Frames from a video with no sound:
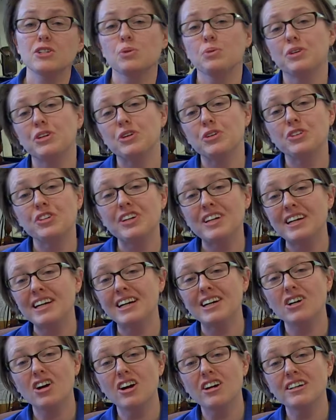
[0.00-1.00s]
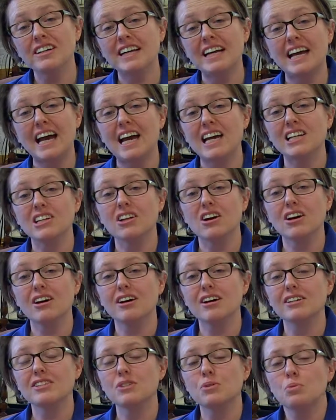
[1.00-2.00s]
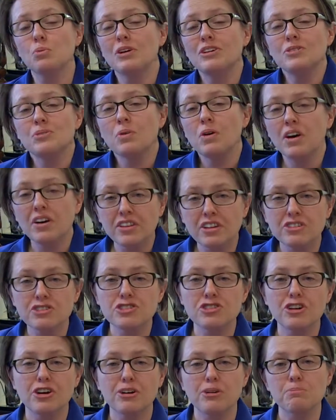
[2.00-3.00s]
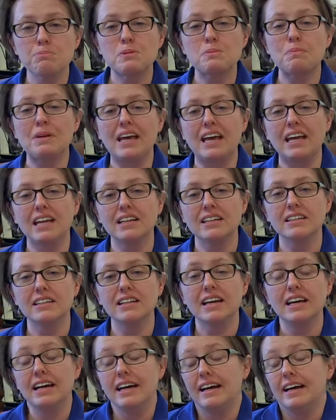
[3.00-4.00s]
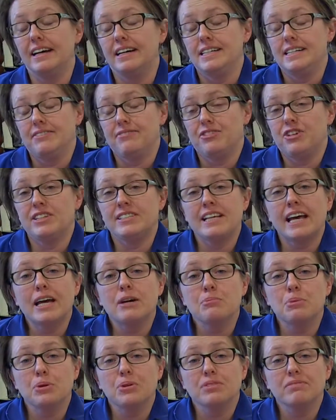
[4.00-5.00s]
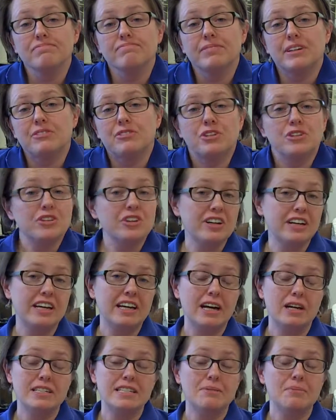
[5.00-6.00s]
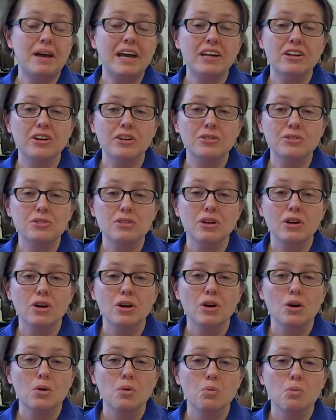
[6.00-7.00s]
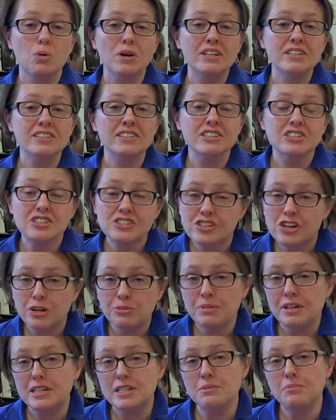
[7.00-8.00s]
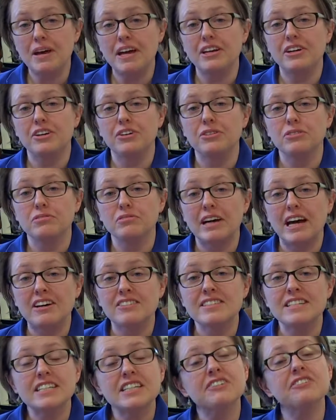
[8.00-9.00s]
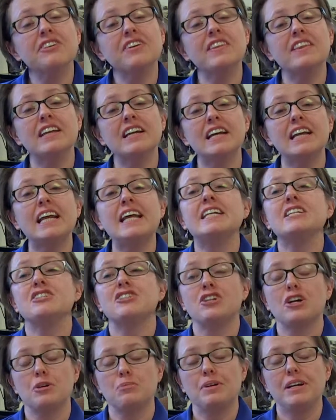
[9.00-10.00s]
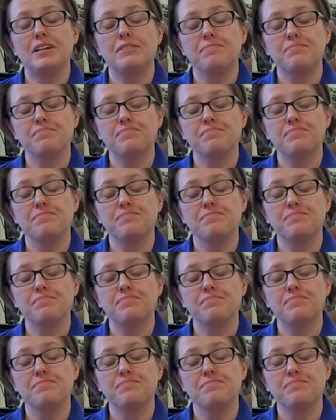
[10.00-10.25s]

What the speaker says: So when you're looking at gardening catalogs, what do all those terms mean? For example, if you're looking at tomatoes, what is a determinate tomato? How is it different than an indeterminate?